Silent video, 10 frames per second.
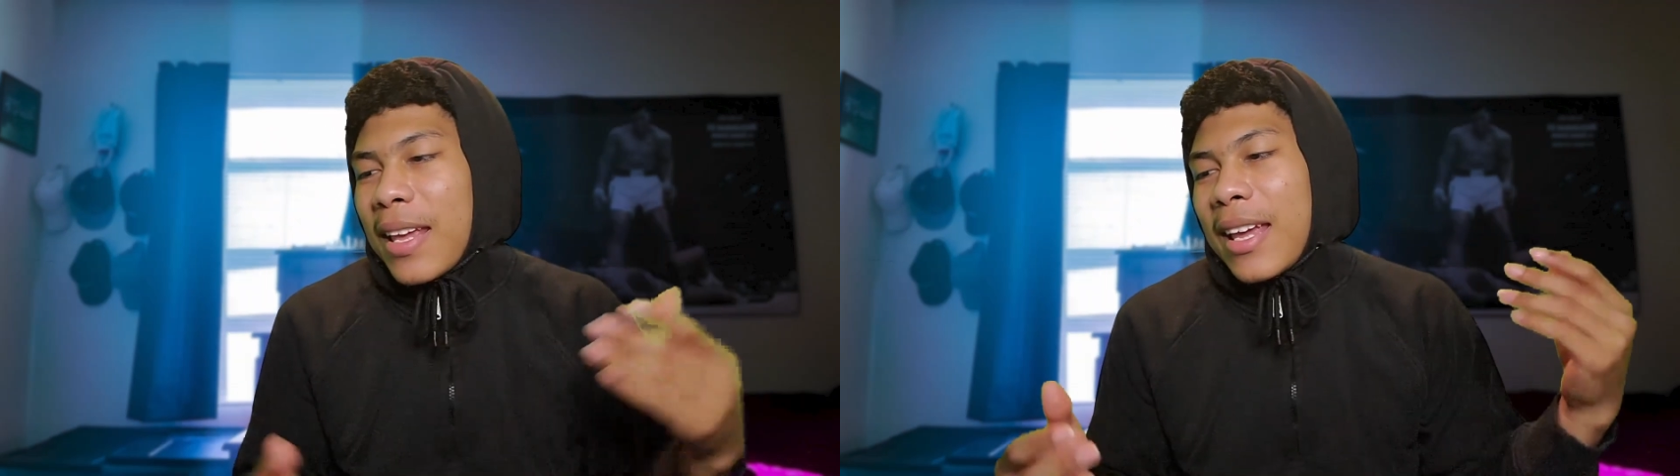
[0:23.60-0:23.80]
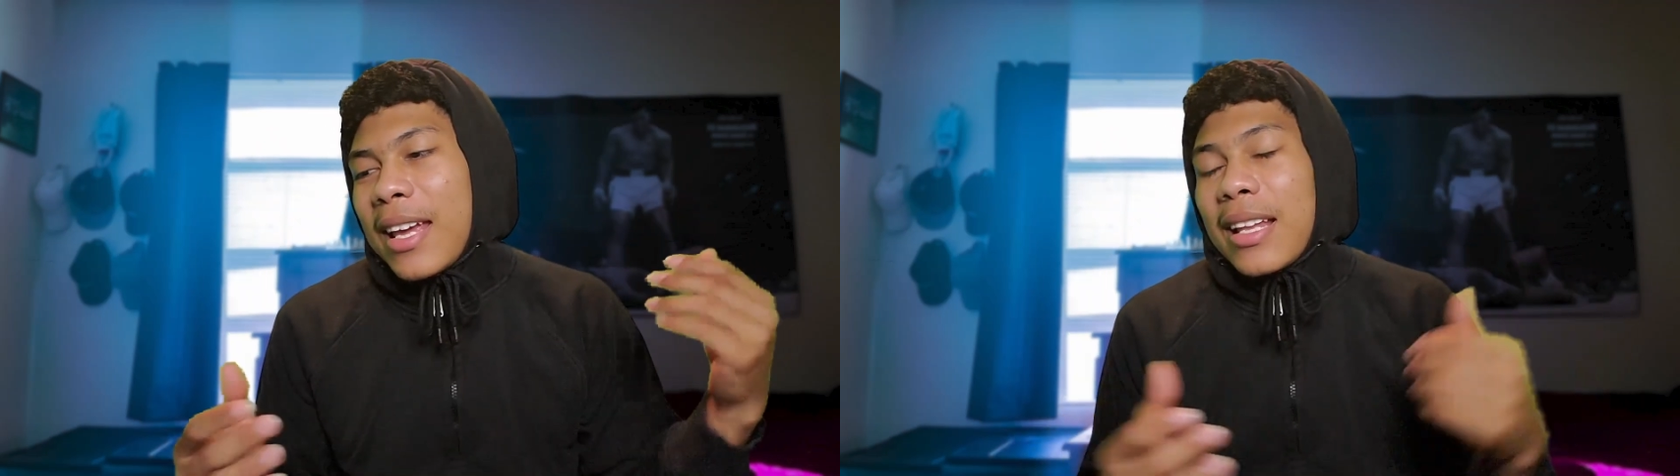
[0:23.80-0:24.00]

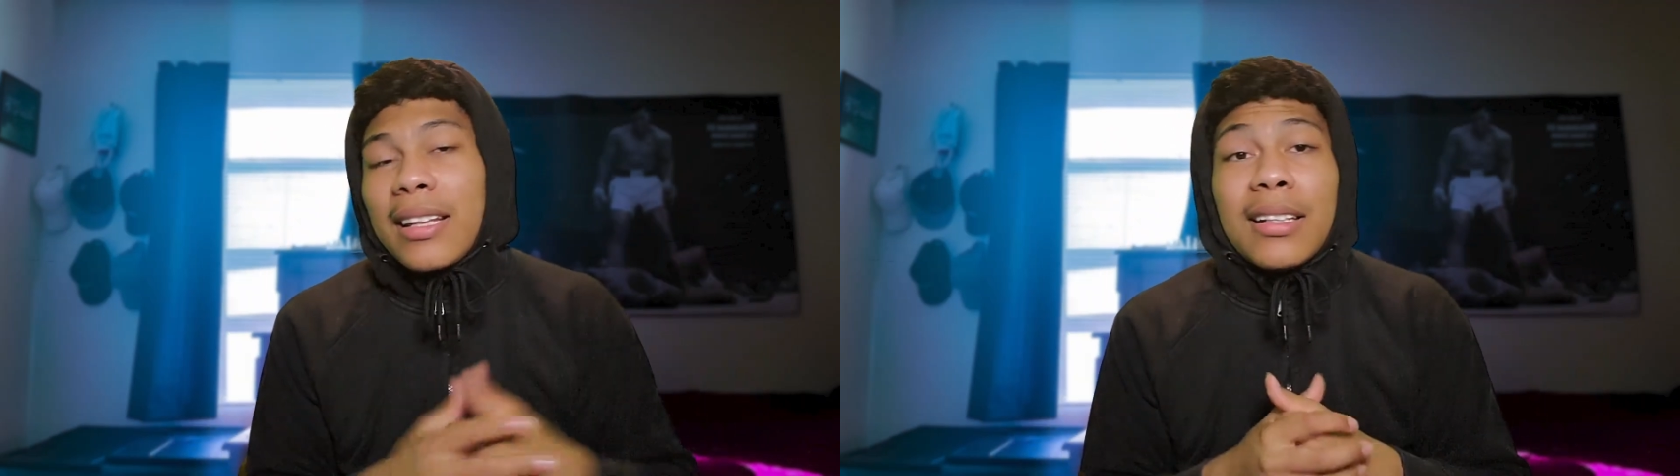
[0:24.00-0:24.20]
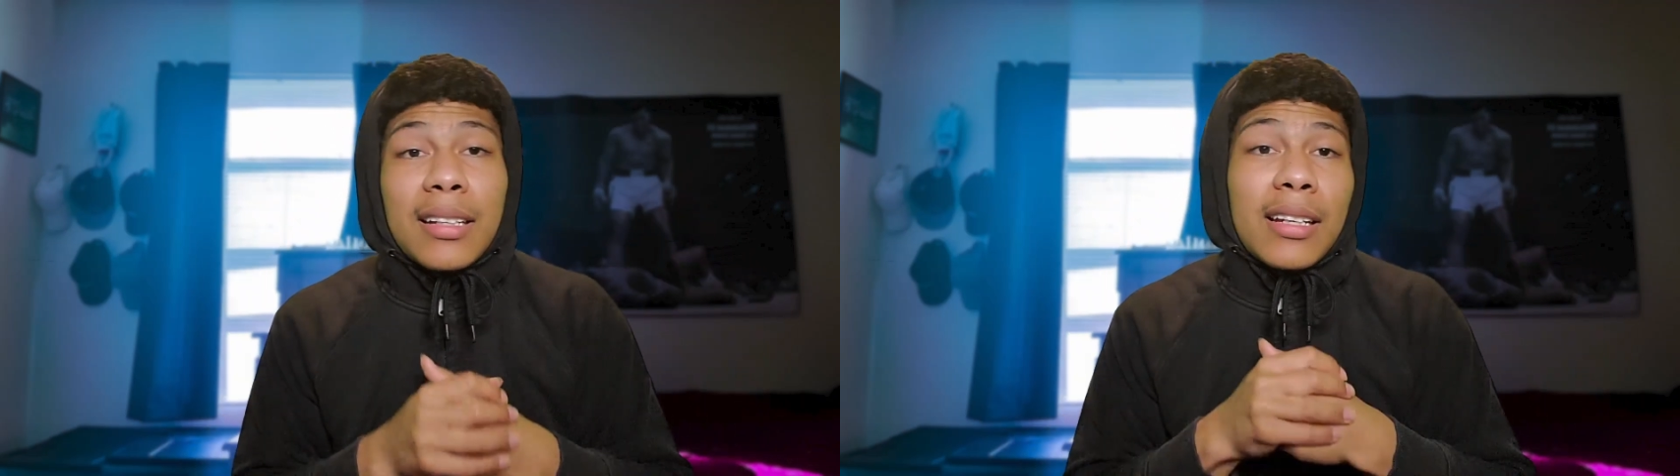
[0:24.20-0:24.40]

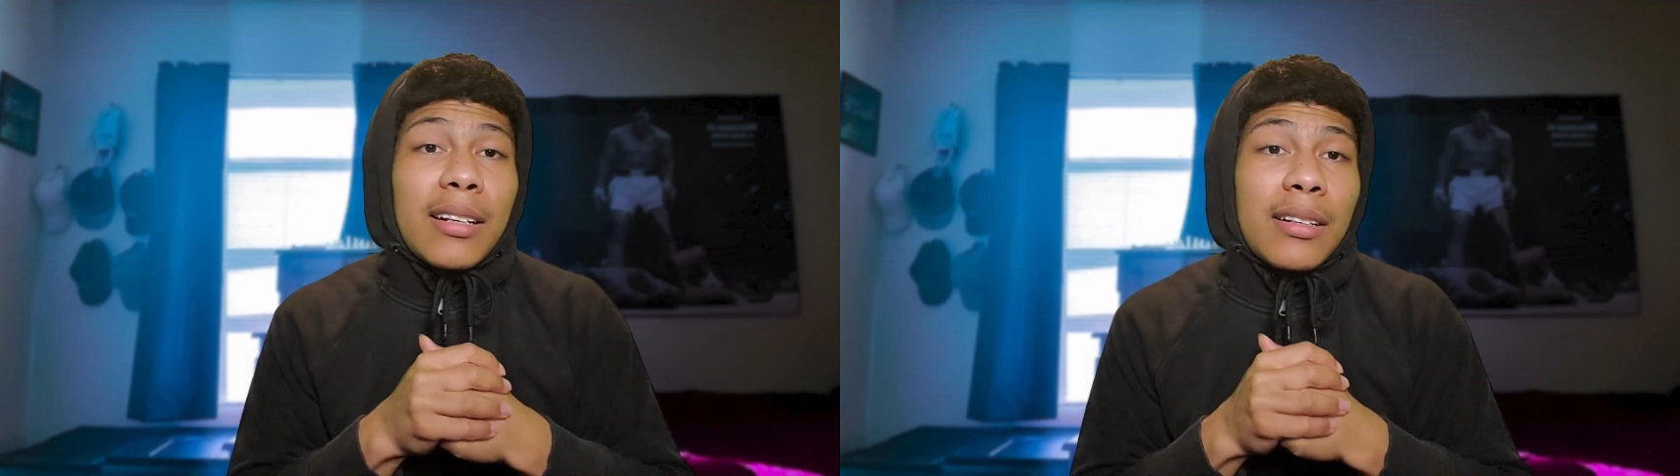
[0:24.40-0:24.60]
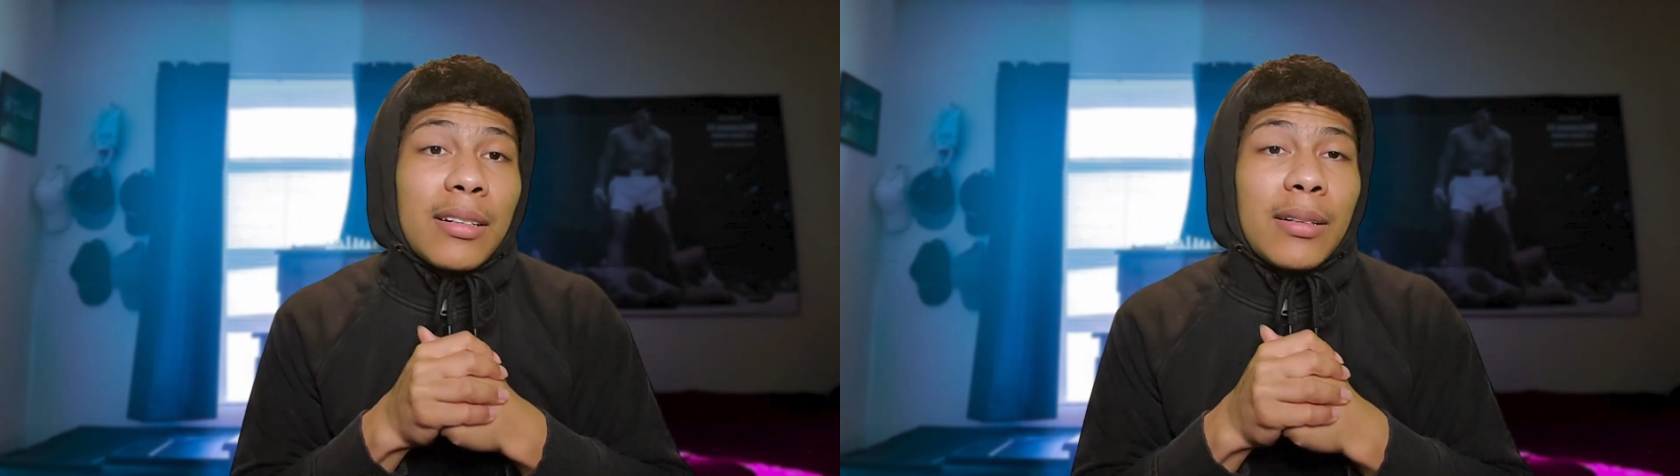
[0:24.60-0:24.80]
And look,
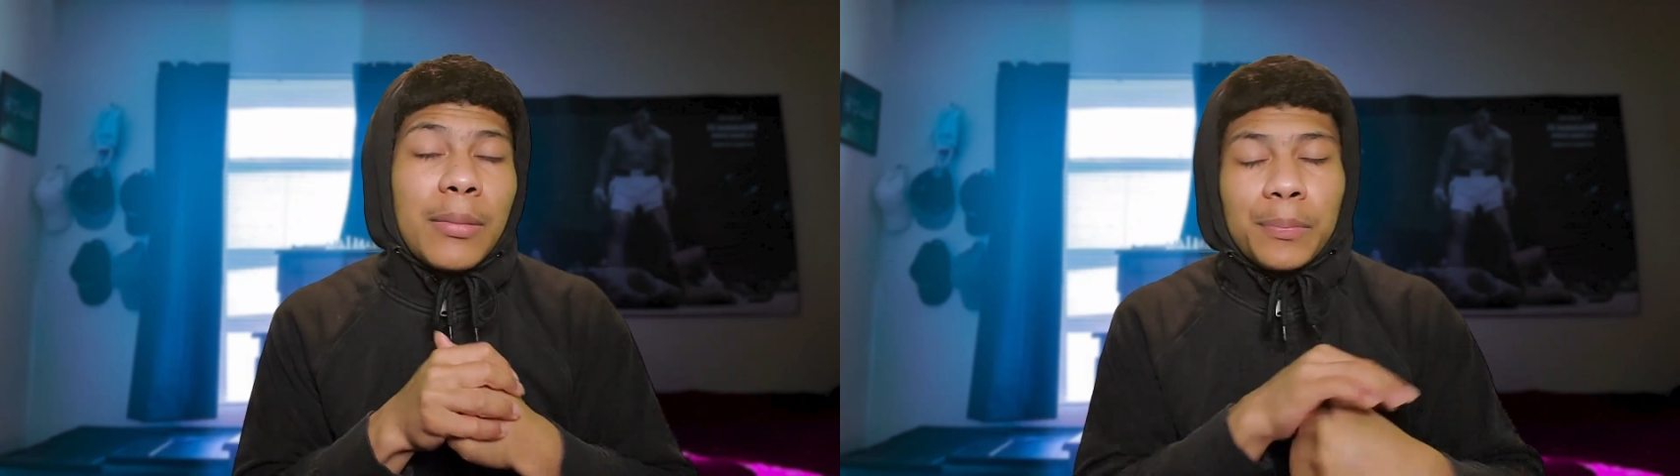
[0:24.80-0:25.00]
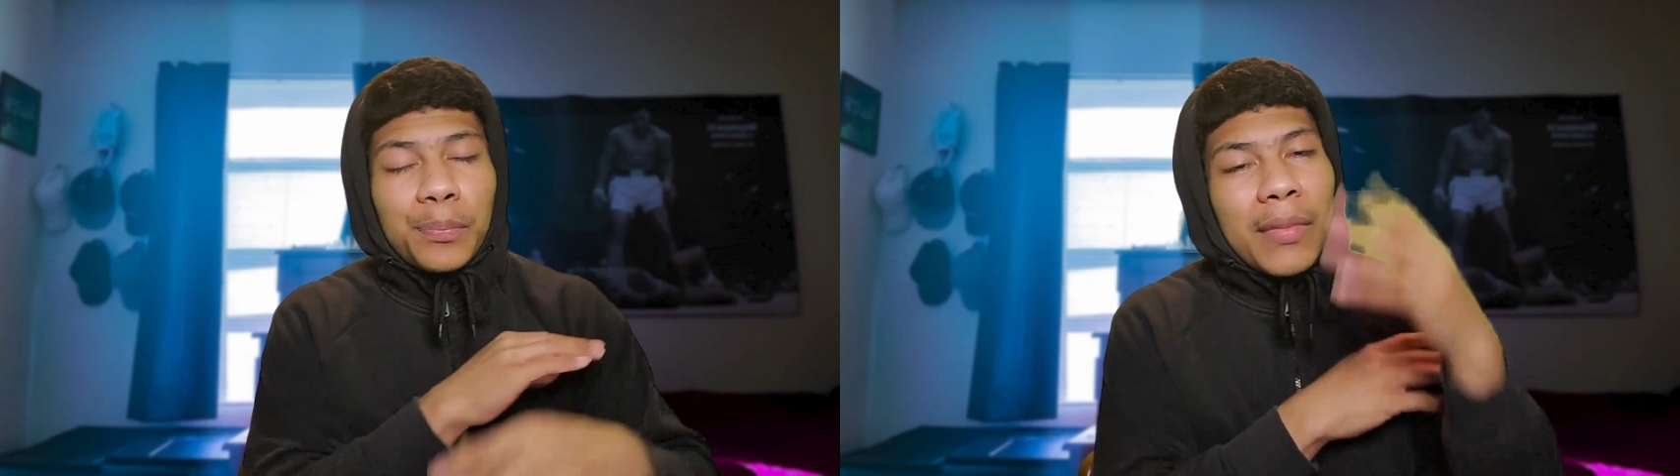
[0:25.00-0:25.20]

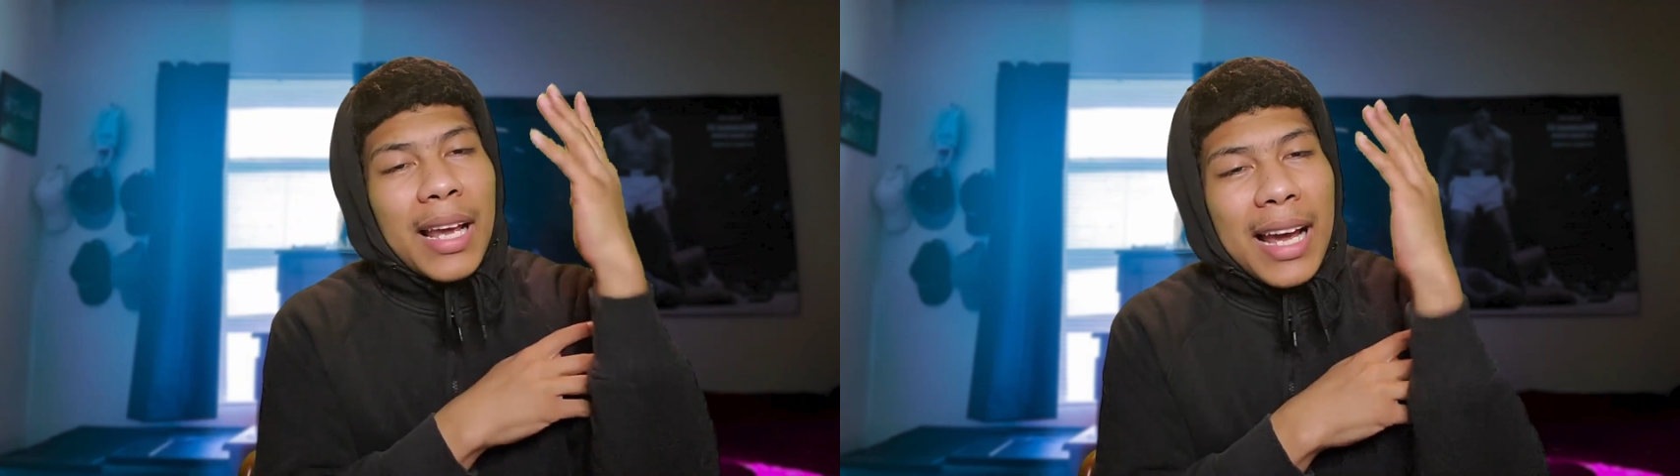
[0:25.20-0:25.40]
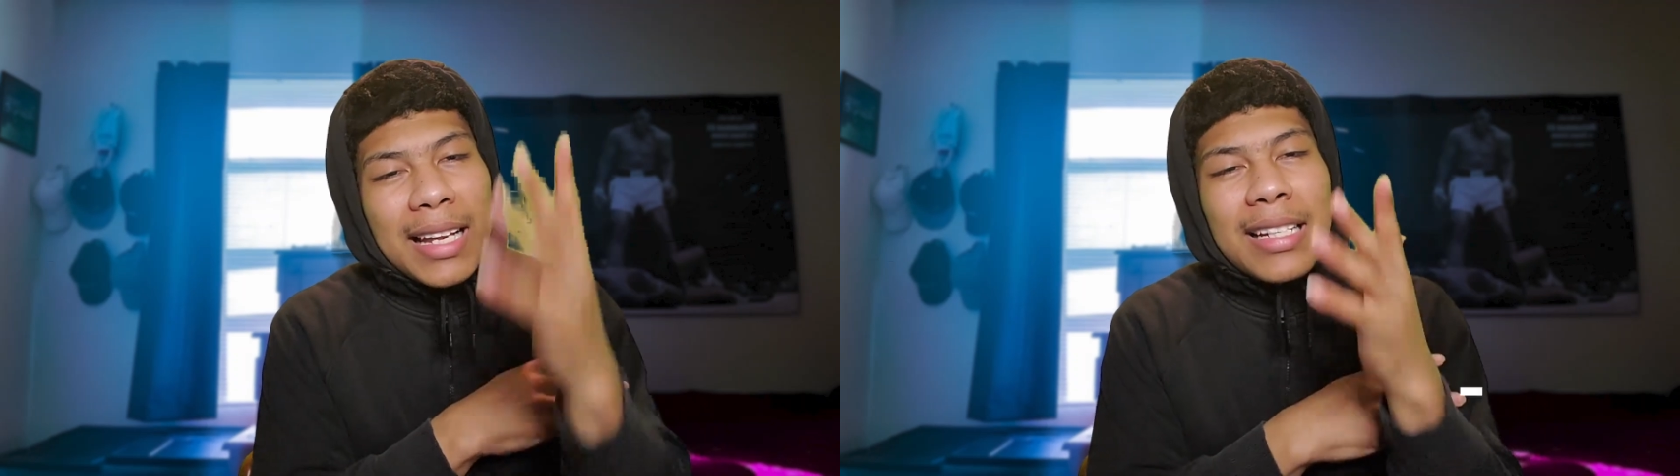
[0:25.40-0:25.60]
y'all,
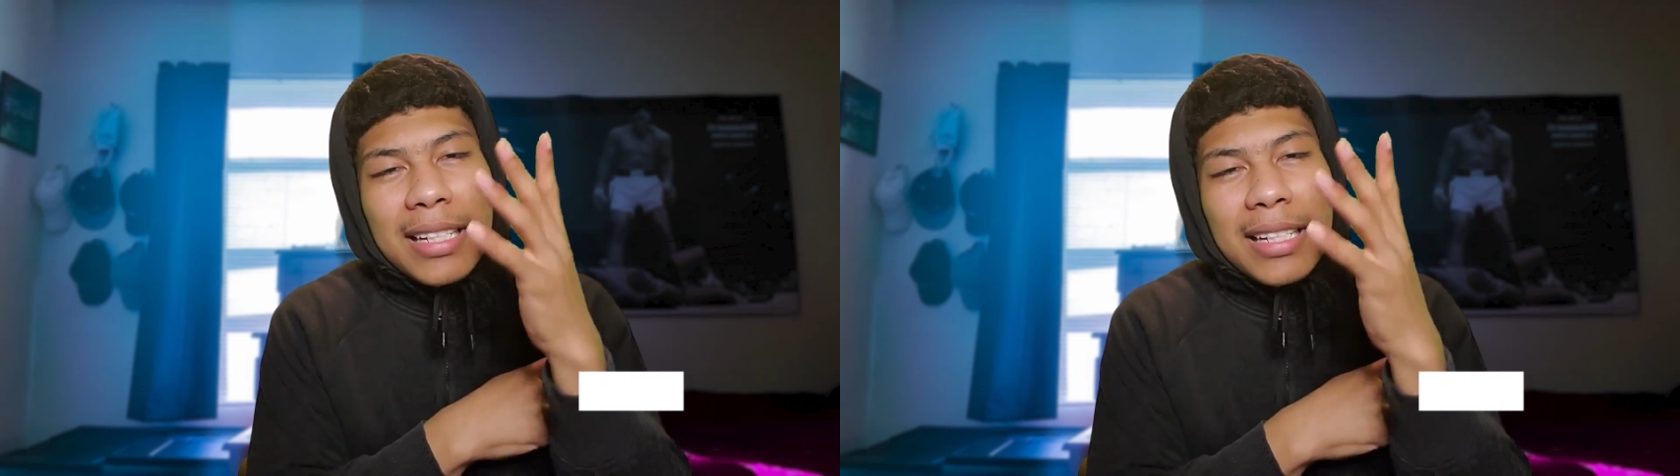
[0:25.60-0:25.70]
I need